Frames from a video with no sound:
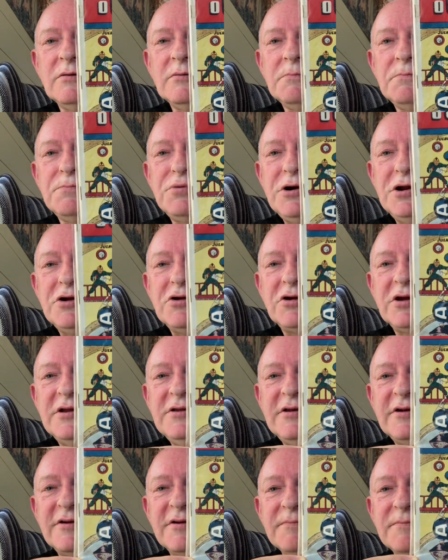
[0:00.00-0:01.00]
Pretty good
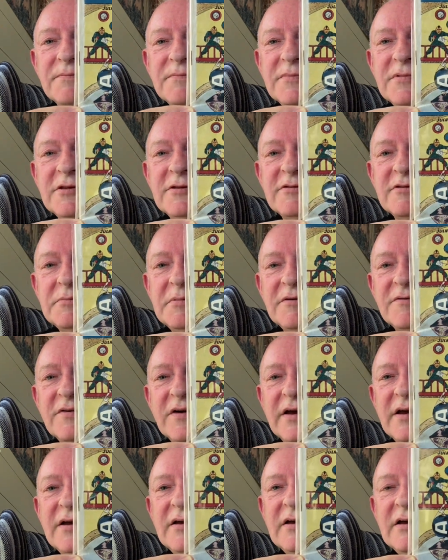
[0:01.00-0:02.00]
condition, to be
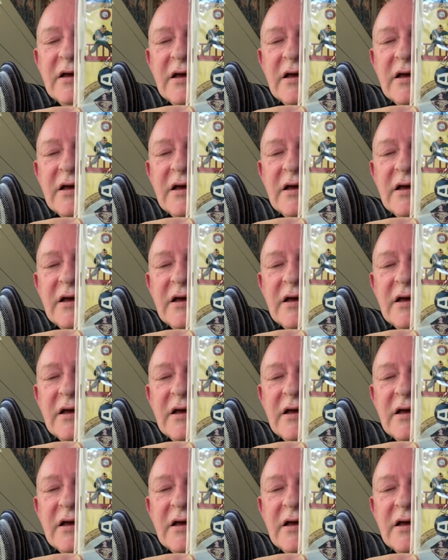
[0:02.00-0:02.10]
fair.